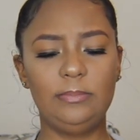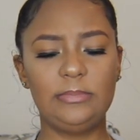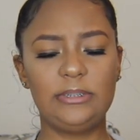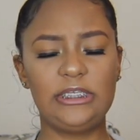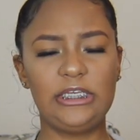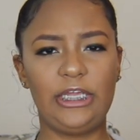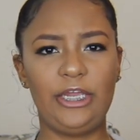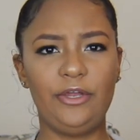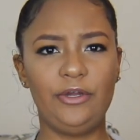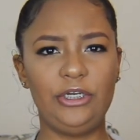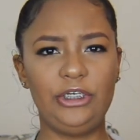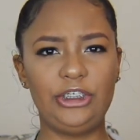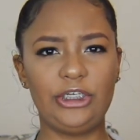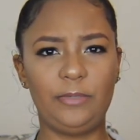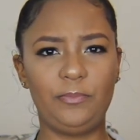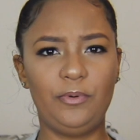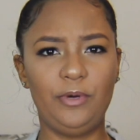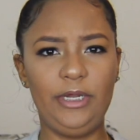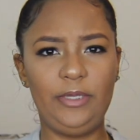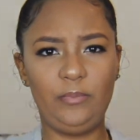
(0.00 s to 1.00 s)
security
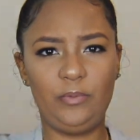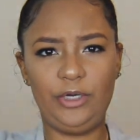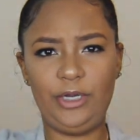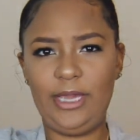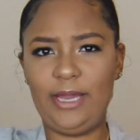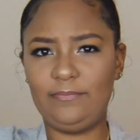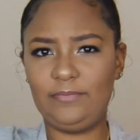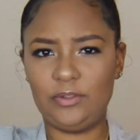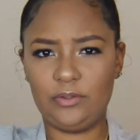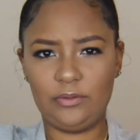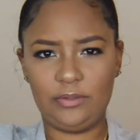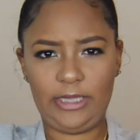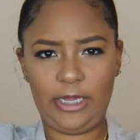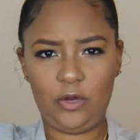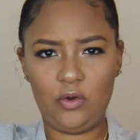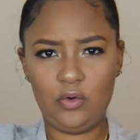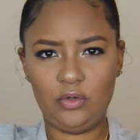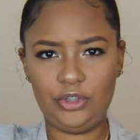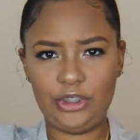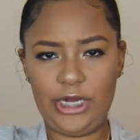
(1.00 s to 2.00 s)
checkpoint where you have to
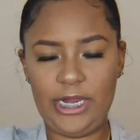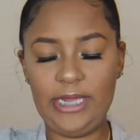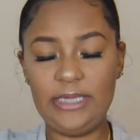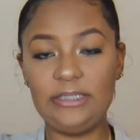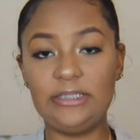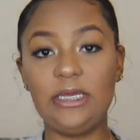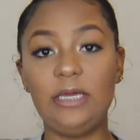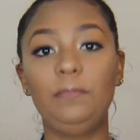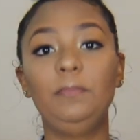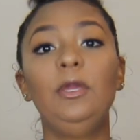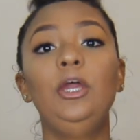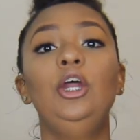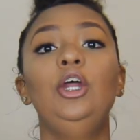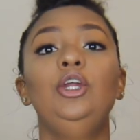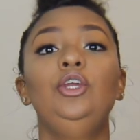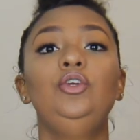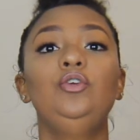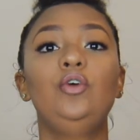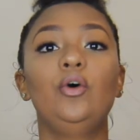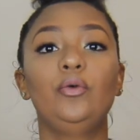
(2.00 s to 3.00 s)
like hold your hands up.
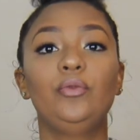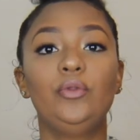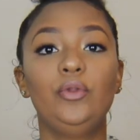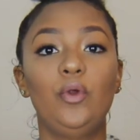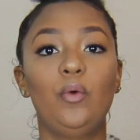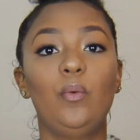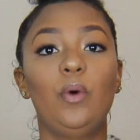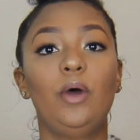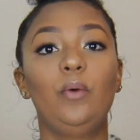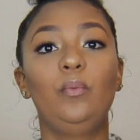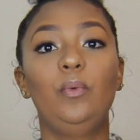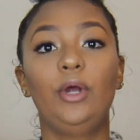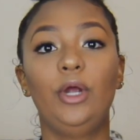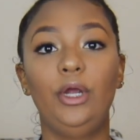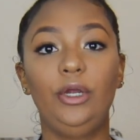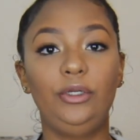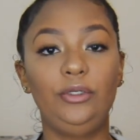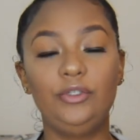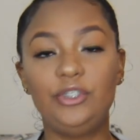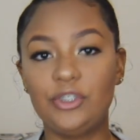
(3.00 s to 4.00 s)
You go through the one
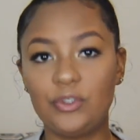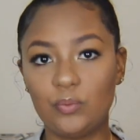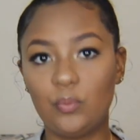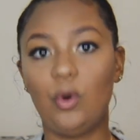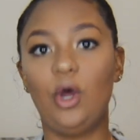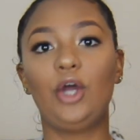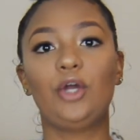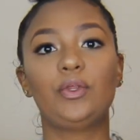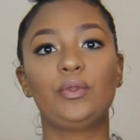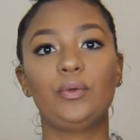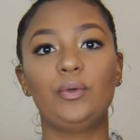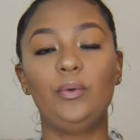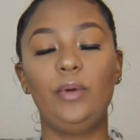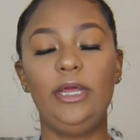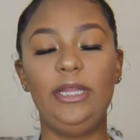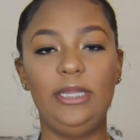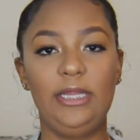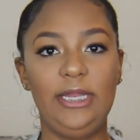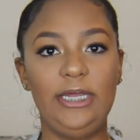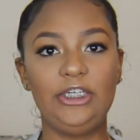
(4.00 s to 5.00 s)
where you just walk through
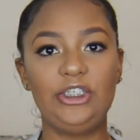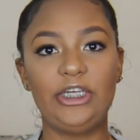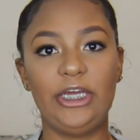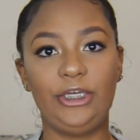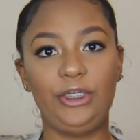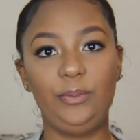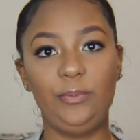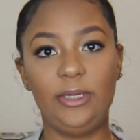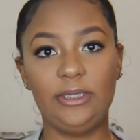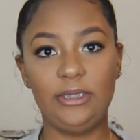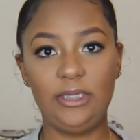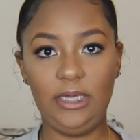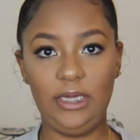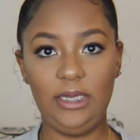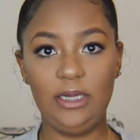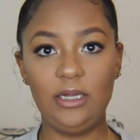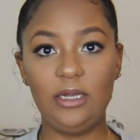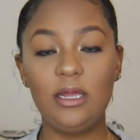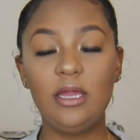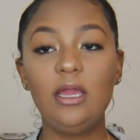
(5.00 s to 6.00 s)
and then they check you at the
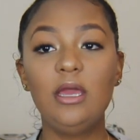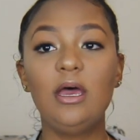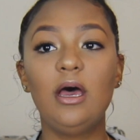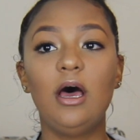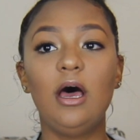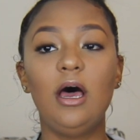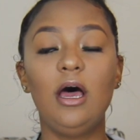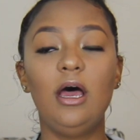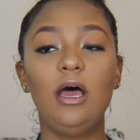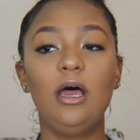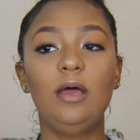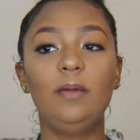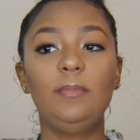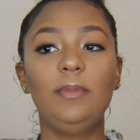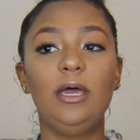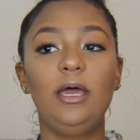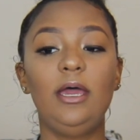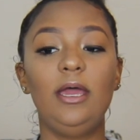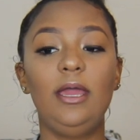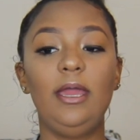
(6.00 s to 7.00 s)
end.
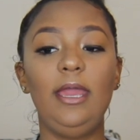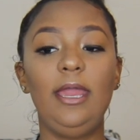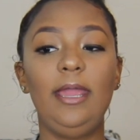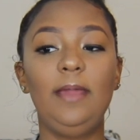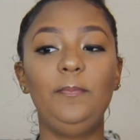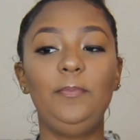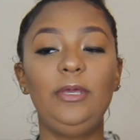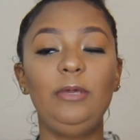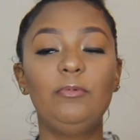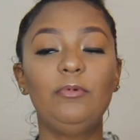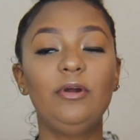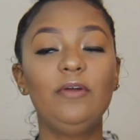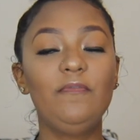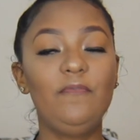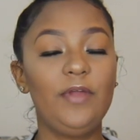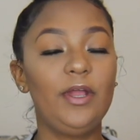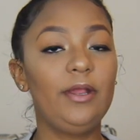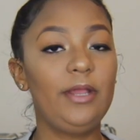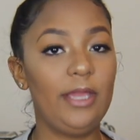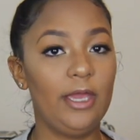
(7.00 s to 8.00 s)
And people are
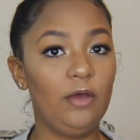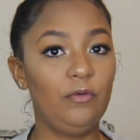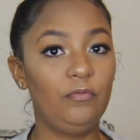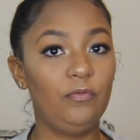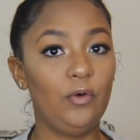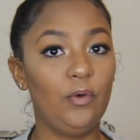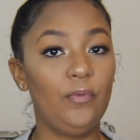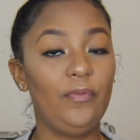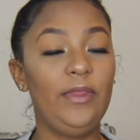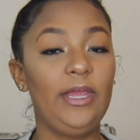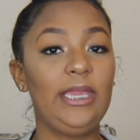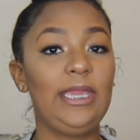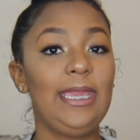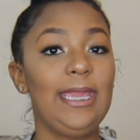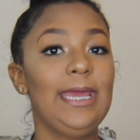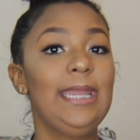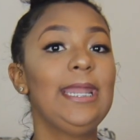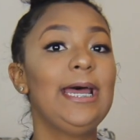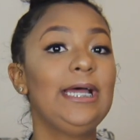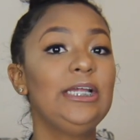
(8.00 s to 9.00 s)
very helpful. They
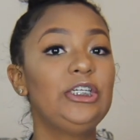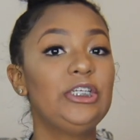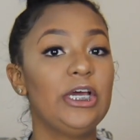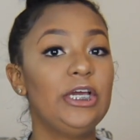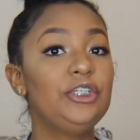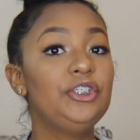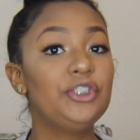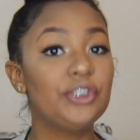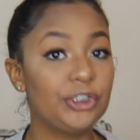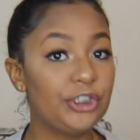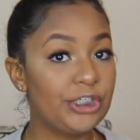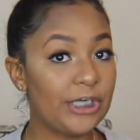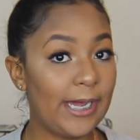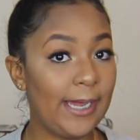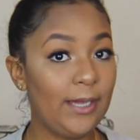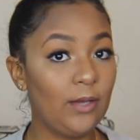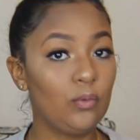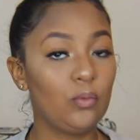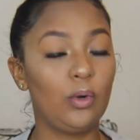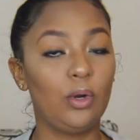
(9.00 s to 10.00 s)
cannot touch your
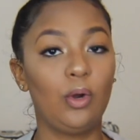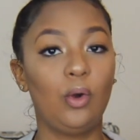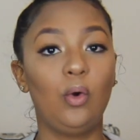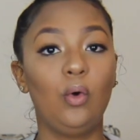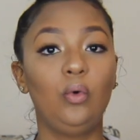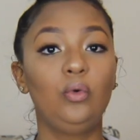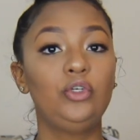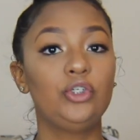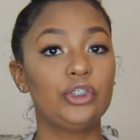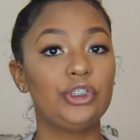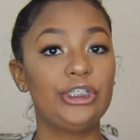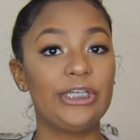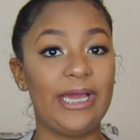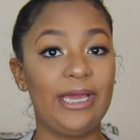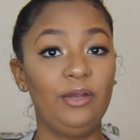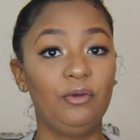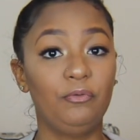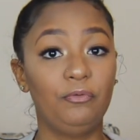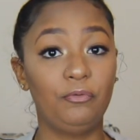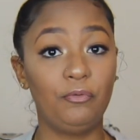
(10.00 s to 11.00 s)
child or hold your
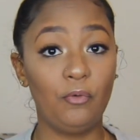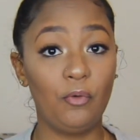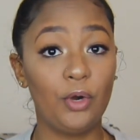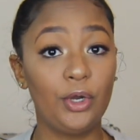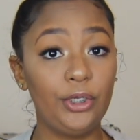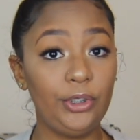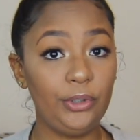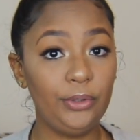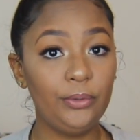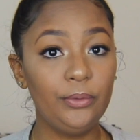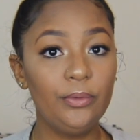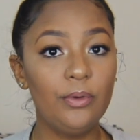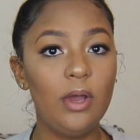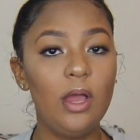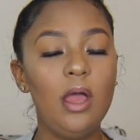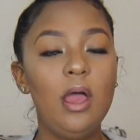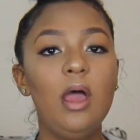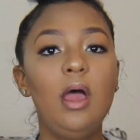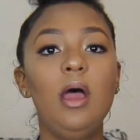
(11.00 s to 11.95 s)
child for you,